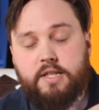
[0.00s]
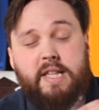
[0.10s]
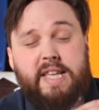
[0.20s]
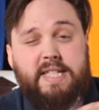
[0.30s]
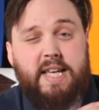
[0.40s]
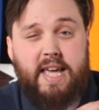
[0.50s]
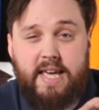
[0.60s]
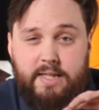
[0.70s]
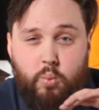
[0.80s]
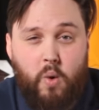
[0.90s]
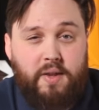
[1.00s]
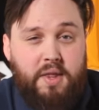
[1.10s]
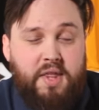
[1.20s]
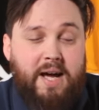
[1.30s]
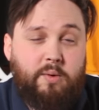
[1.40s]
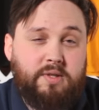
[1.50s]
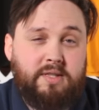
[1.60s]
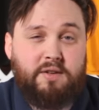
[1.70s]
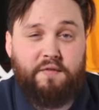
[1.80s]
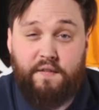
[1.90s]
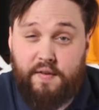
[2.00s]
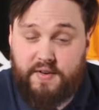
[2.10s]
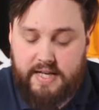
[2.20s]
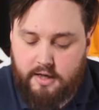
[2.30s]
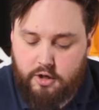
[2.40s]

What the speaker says: So this is 1,050